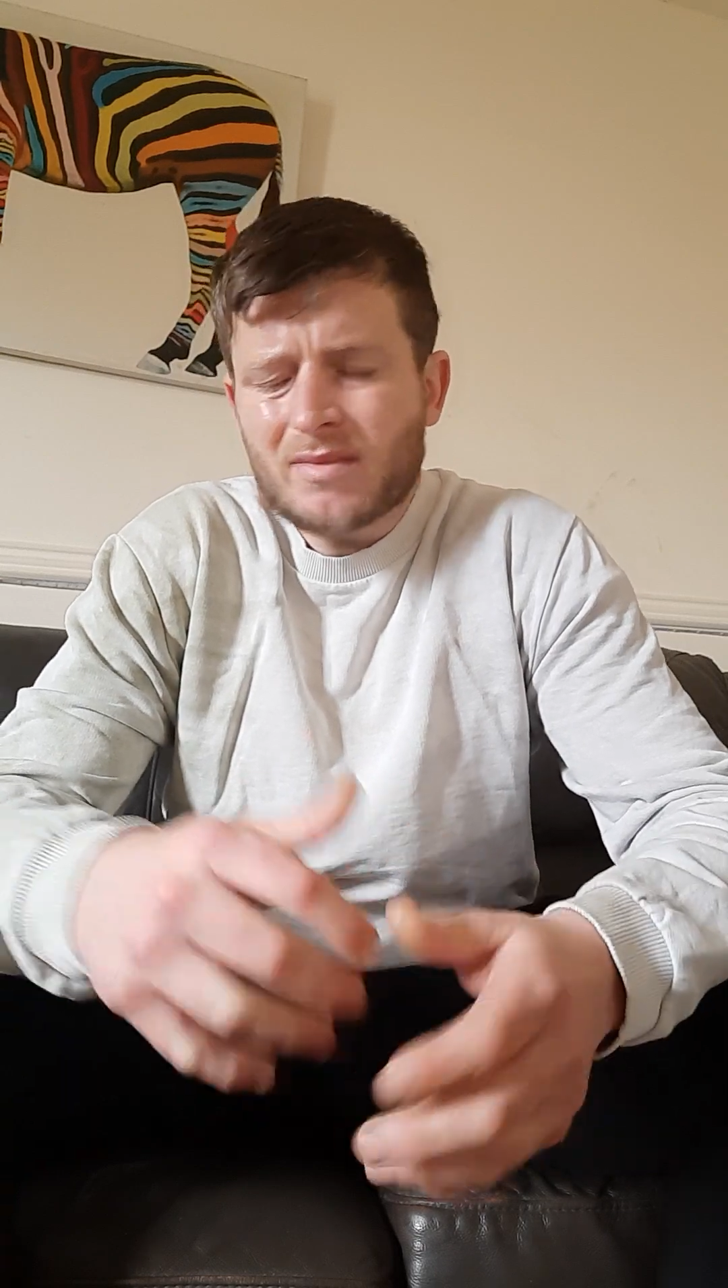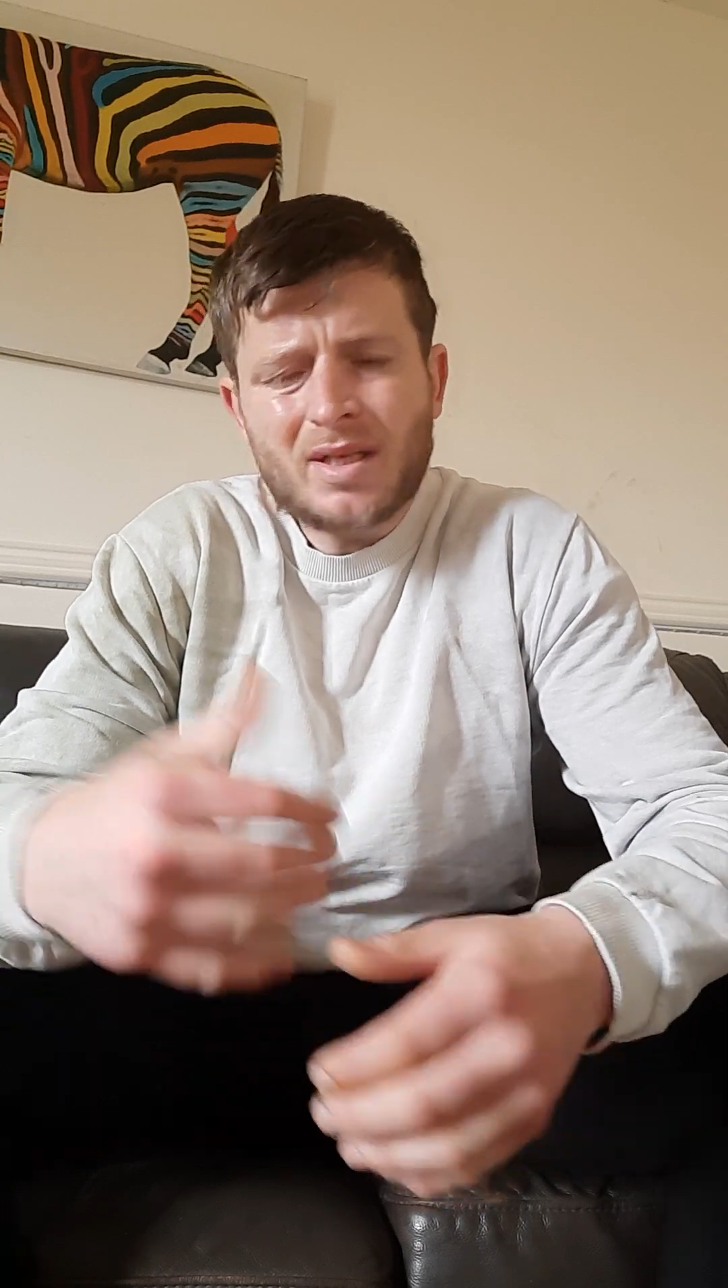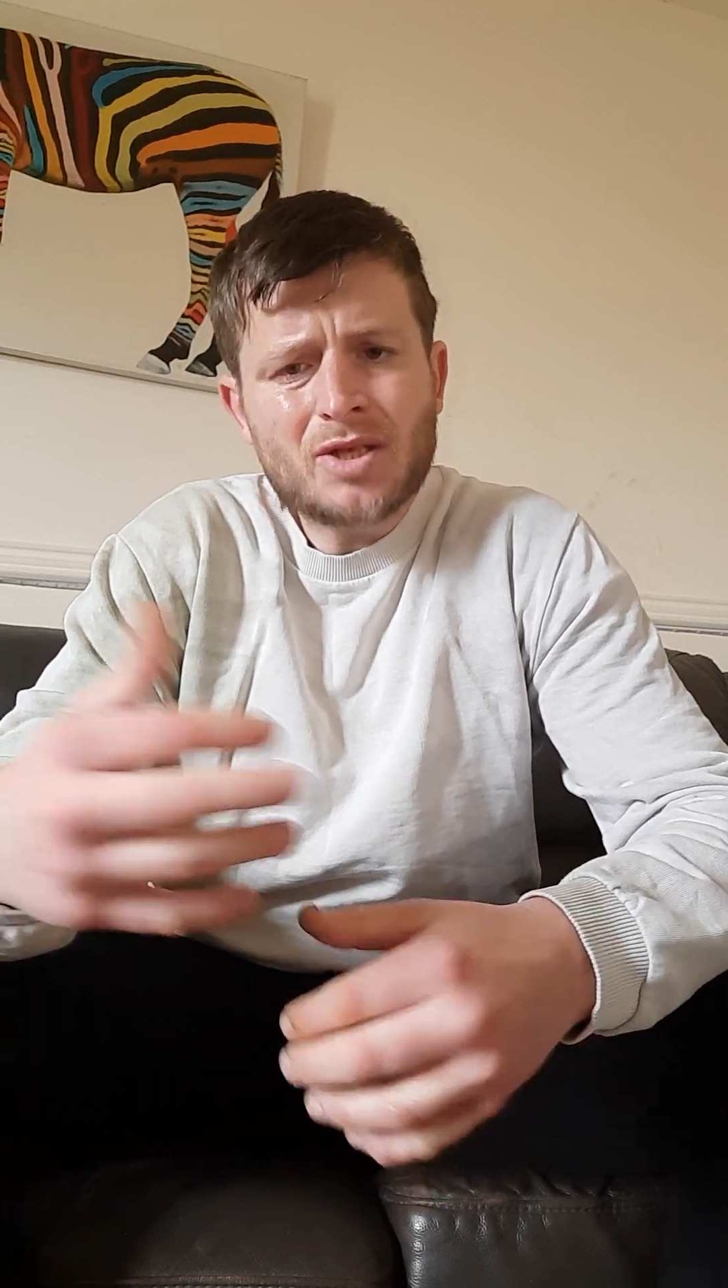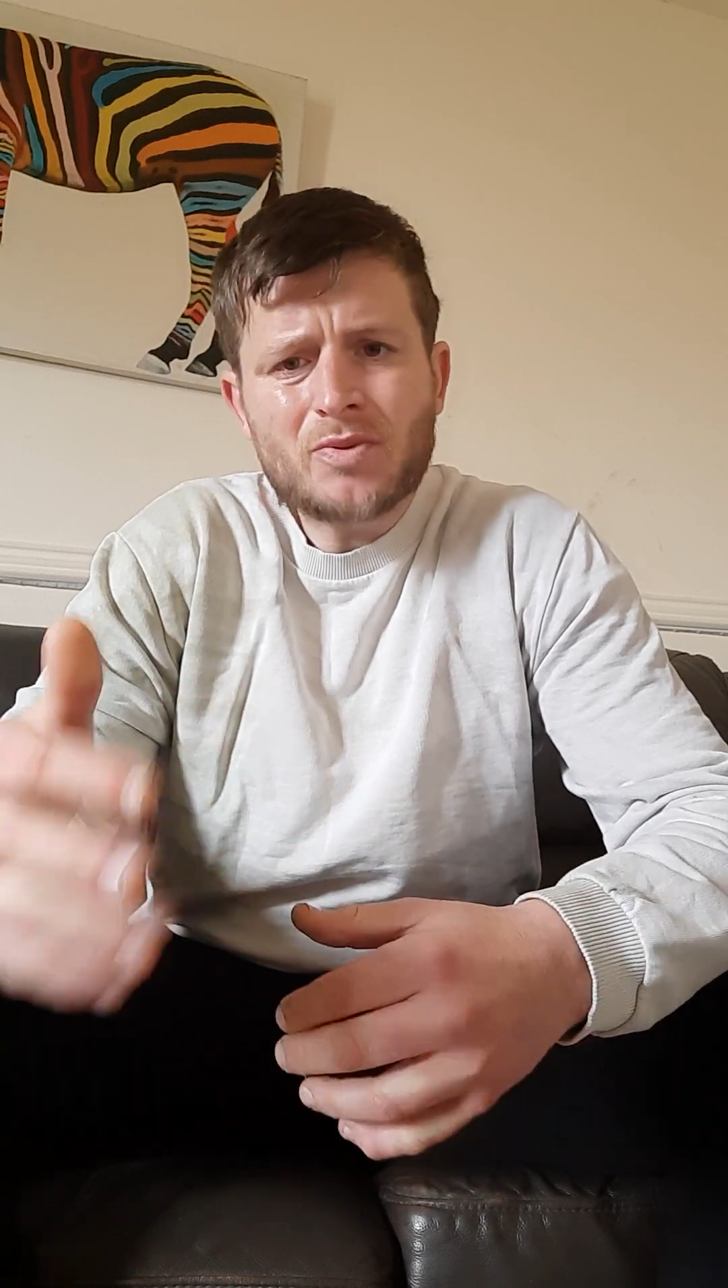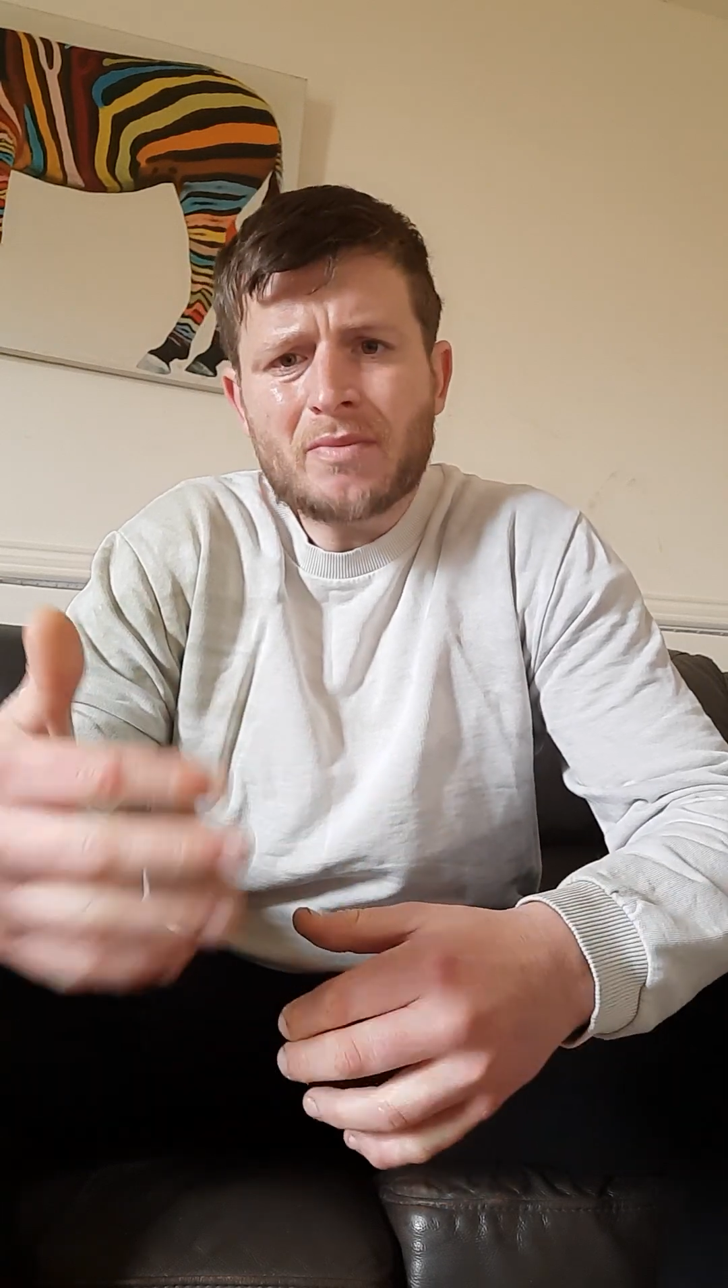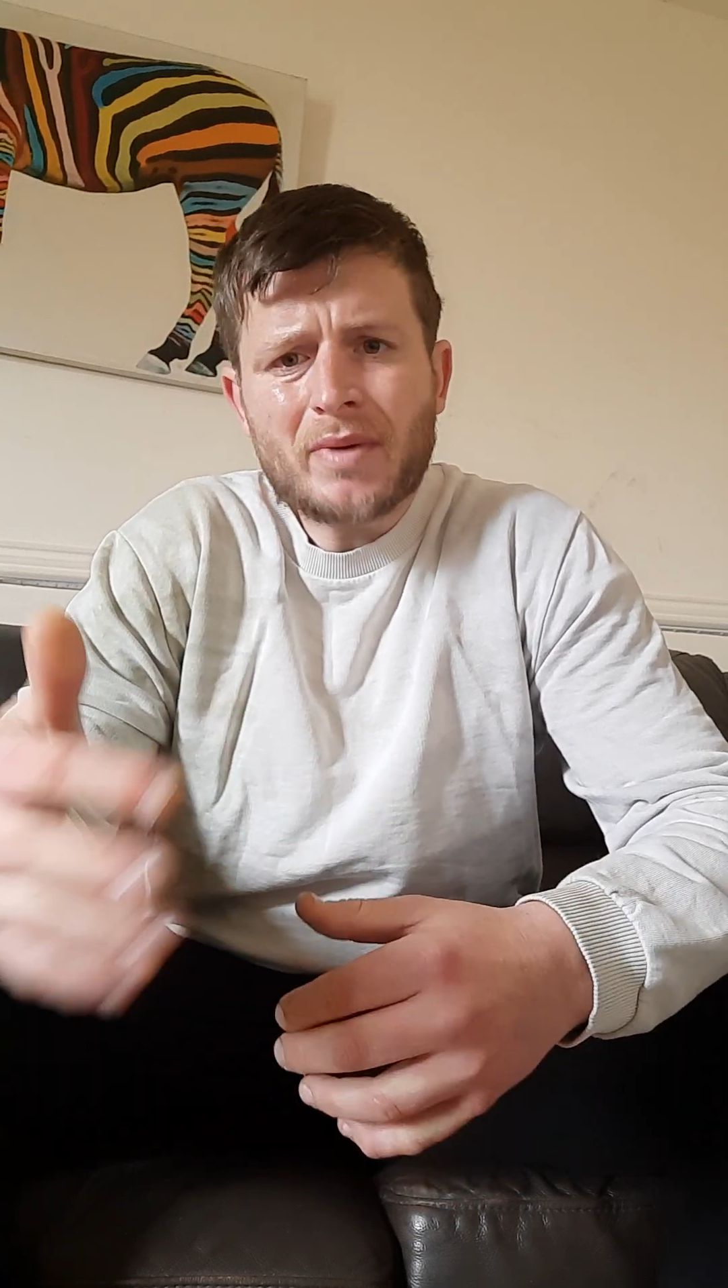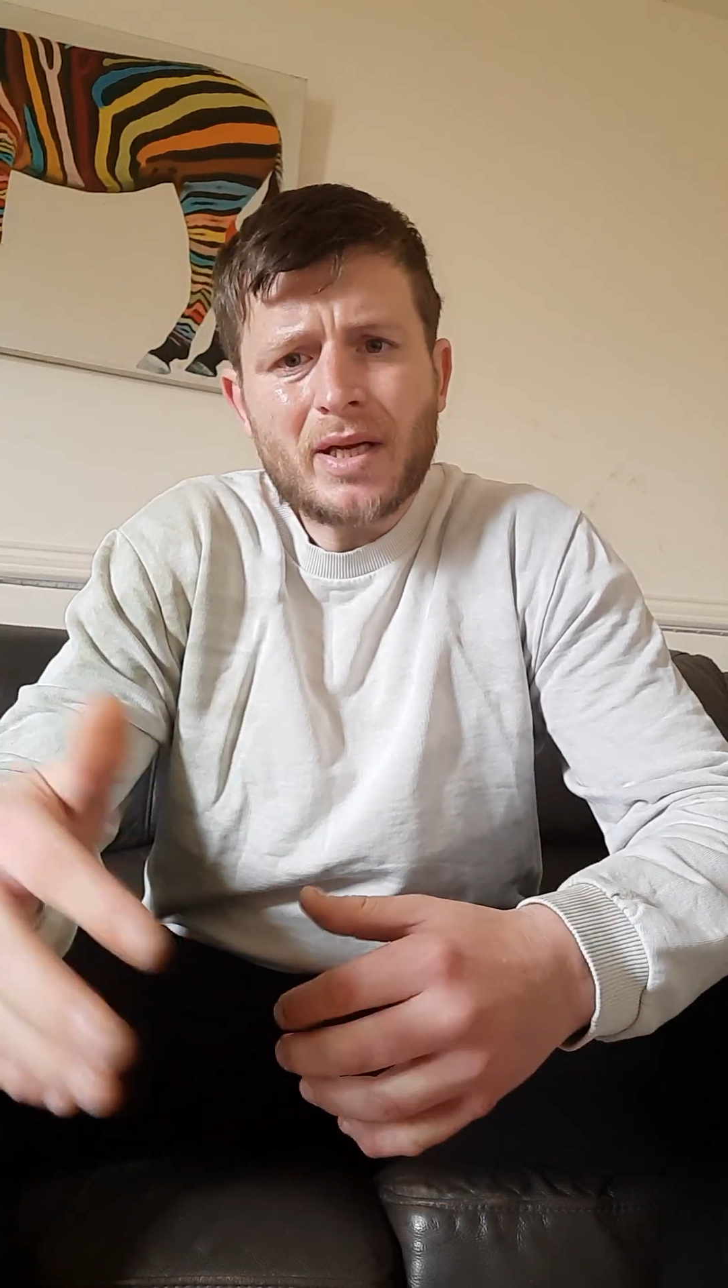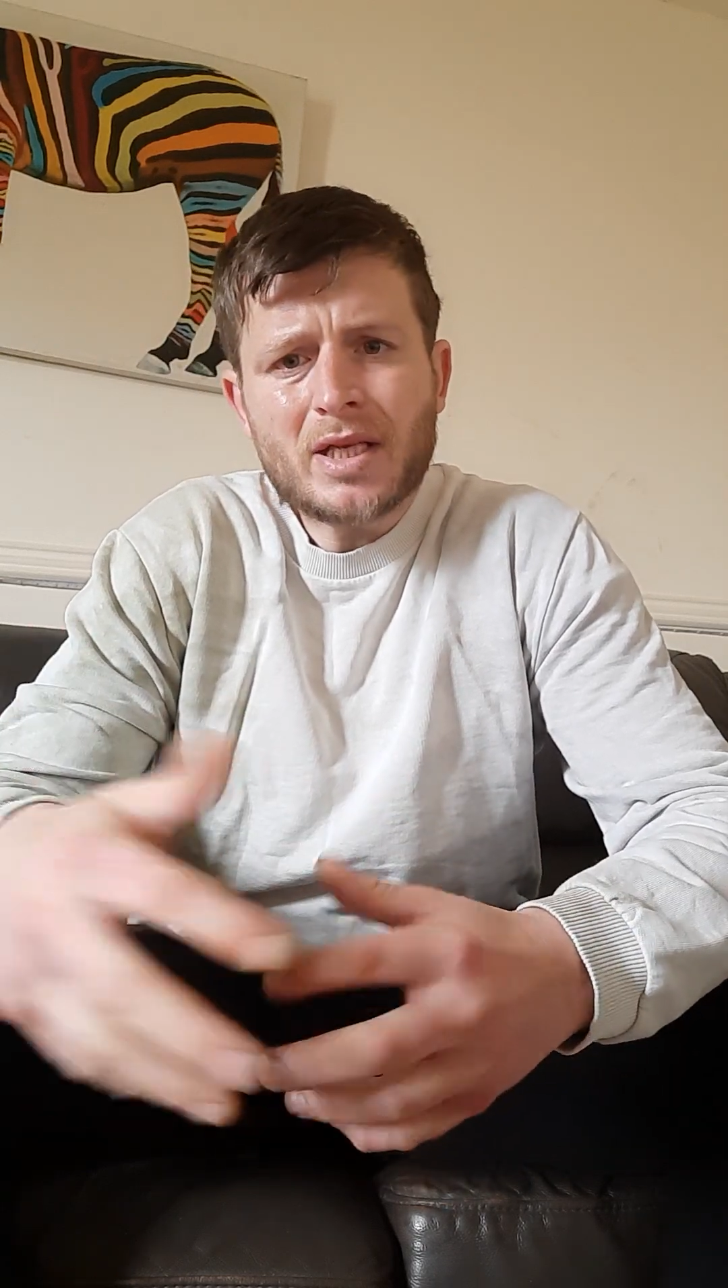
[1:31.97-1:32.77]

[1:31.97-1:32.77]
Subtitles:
years went by